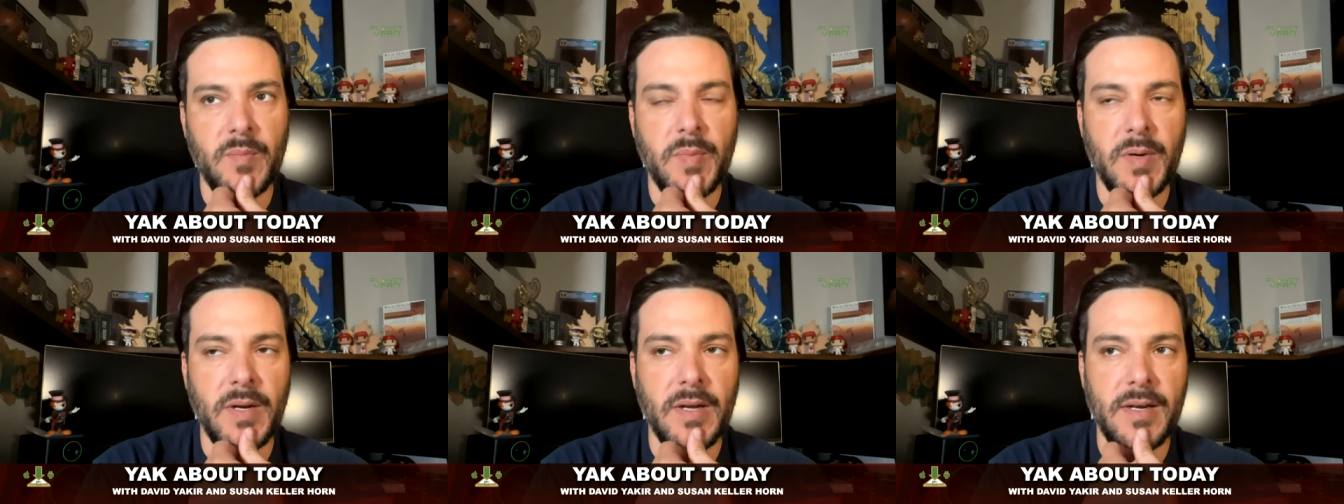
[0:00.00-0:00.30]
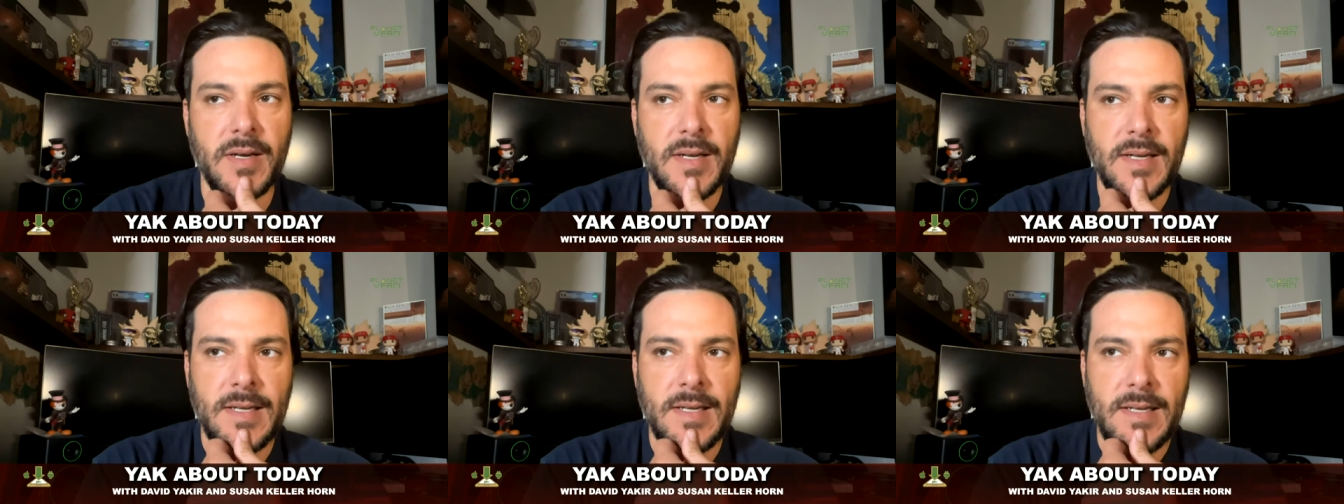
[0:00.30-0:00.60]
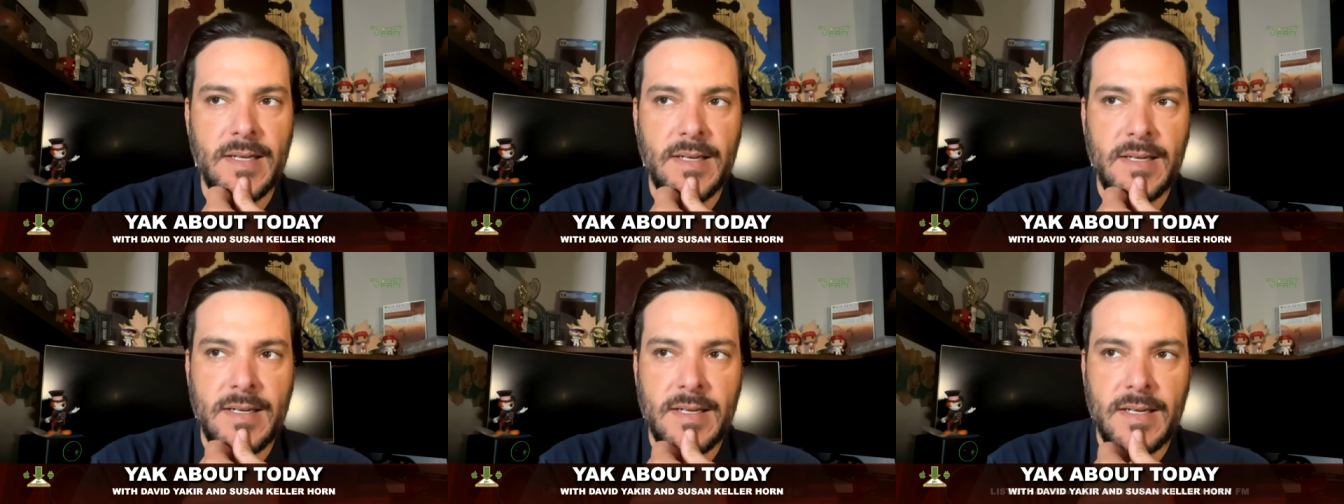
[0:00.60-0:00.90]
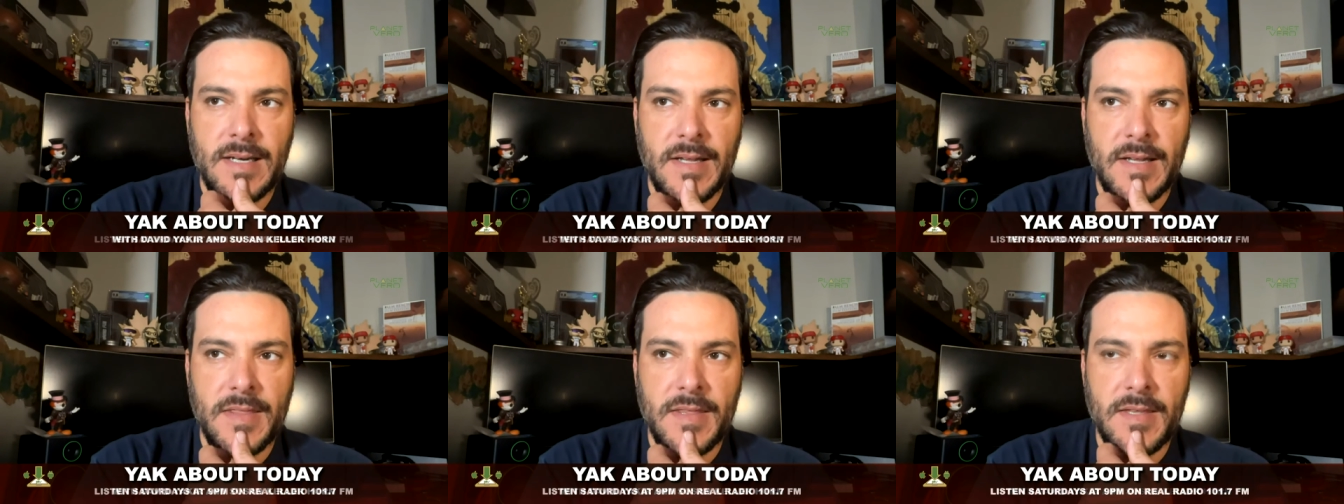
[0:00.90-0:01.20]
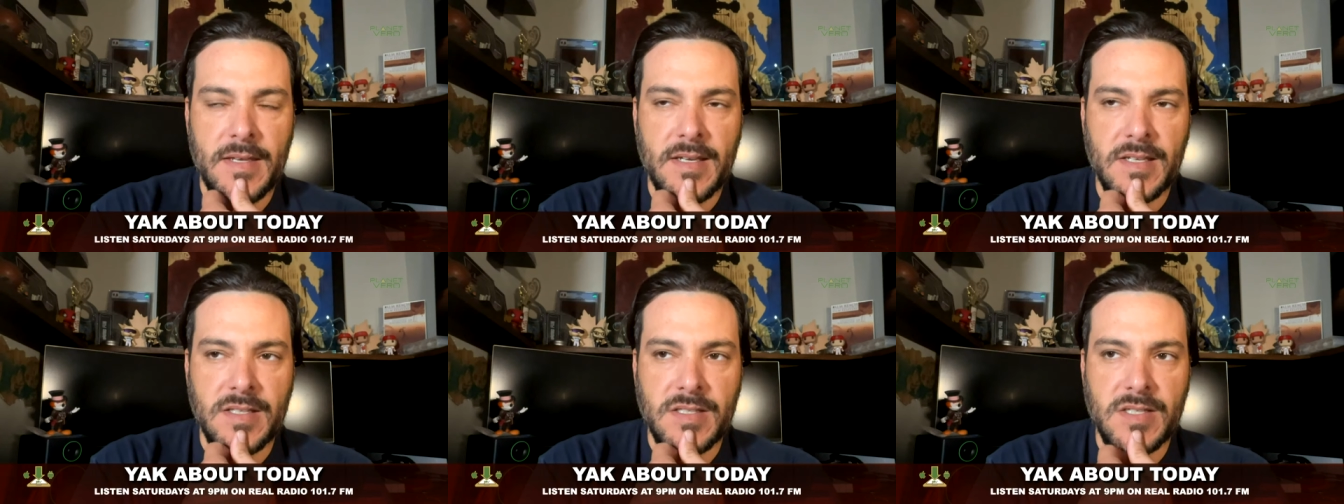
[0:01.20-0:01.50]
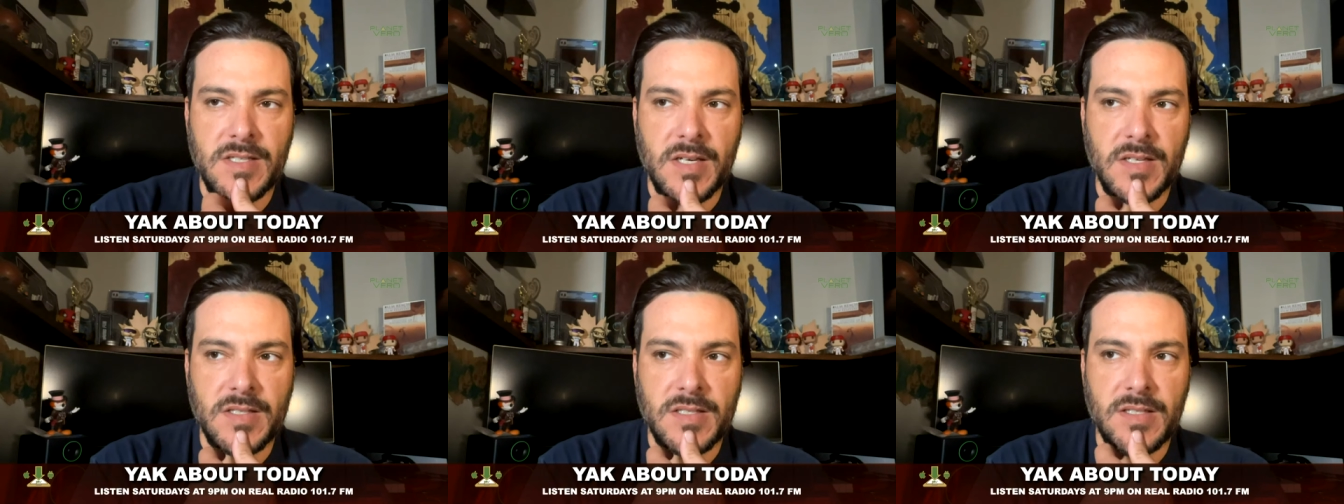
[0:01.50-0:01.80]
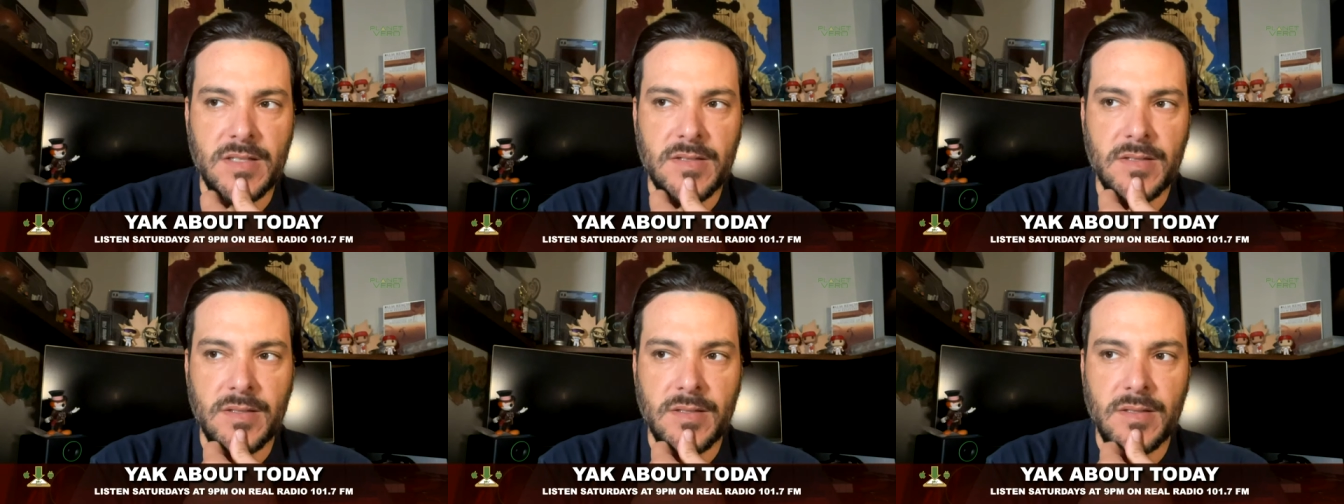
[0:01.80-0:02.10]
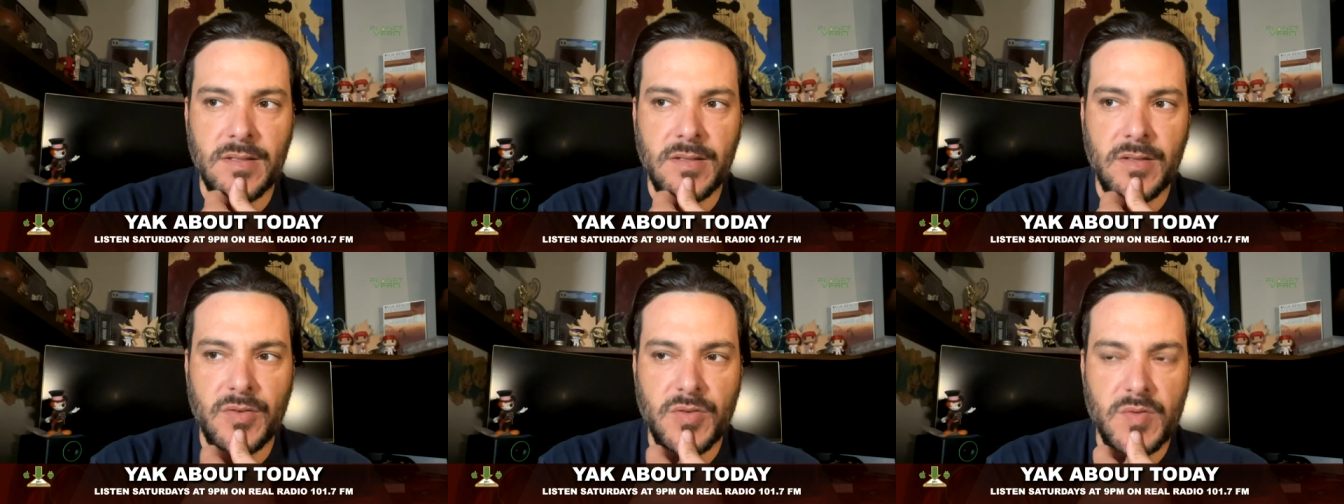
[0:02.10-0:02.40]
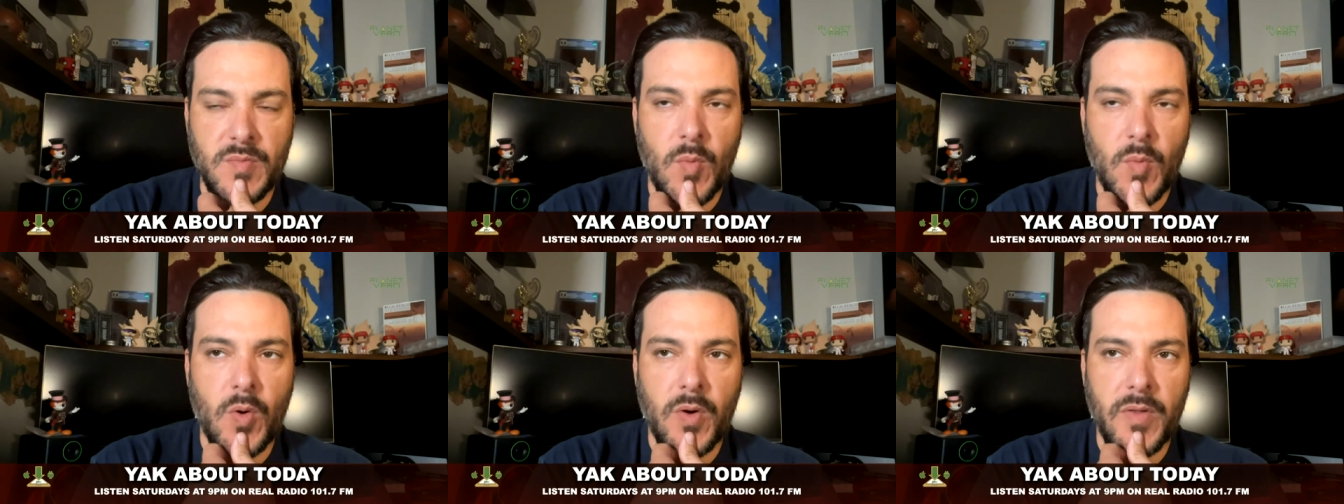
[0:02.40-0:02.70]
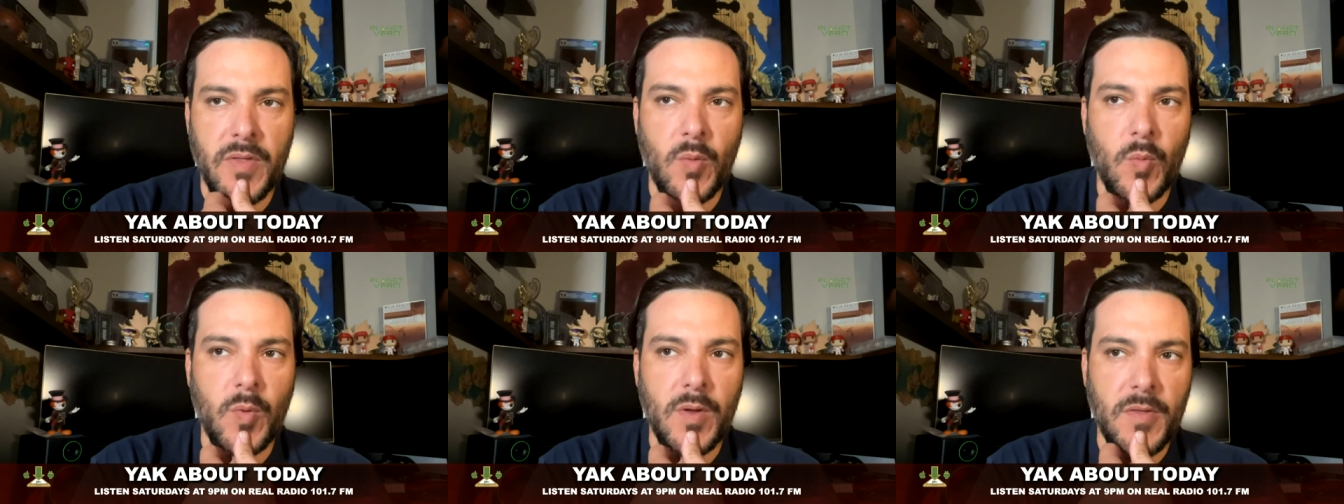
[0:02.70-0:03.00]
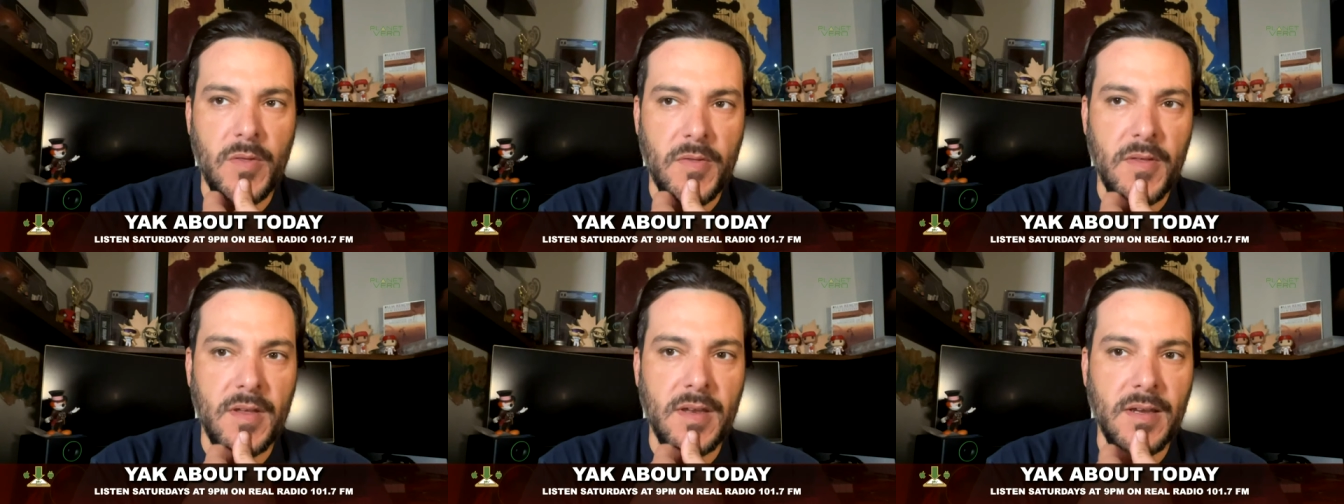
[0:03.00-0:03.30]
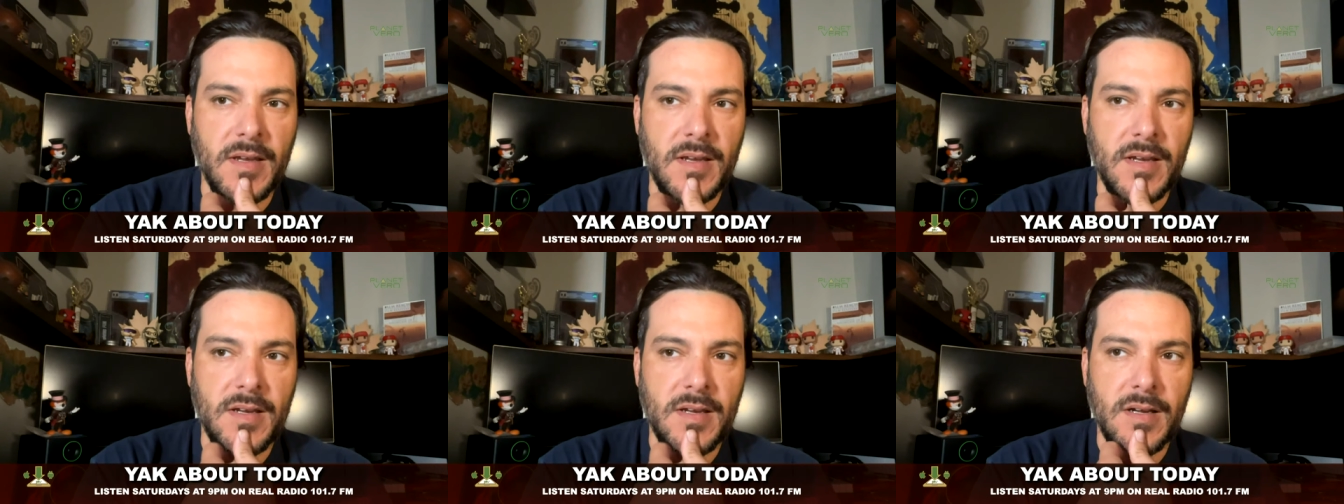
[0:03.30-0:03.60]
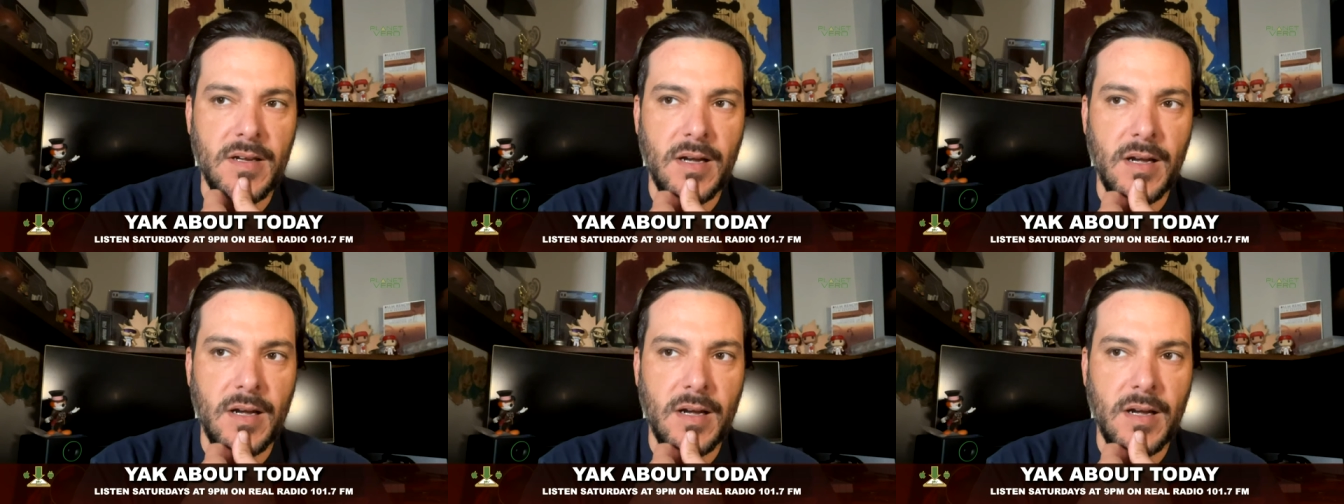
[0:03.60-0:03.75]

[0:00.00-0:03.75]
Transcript: But I think it's just, there's more than we think